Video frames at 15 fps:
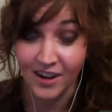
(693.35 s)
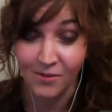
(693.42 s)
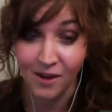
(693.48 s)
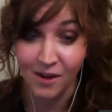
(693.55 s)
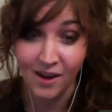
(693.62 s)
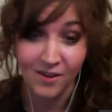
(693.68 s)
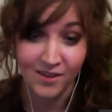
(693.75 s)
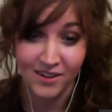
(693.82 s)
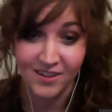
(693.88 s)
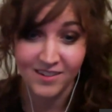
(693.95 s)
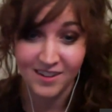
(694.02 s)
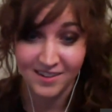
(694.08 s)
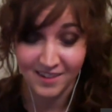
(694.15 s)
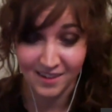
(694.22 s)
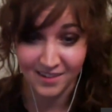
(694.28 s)
and Ryan O'Neal
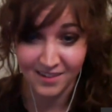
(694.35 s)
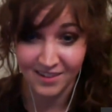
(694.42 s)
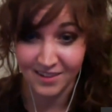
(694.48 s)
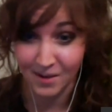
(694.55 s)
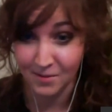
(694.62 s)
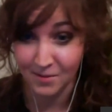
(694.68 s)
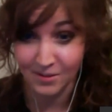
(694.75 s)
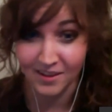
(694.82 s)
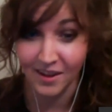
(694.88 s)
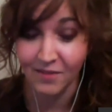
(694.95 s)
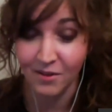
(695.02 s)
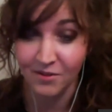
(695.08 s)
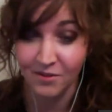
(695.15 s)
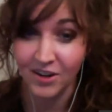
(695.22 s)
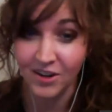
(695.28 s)
says that's the dumbest thing
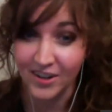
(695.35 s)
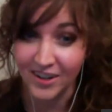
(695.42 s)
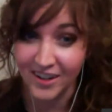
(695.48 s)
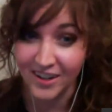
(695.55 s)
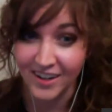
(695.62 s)
I've ever heard.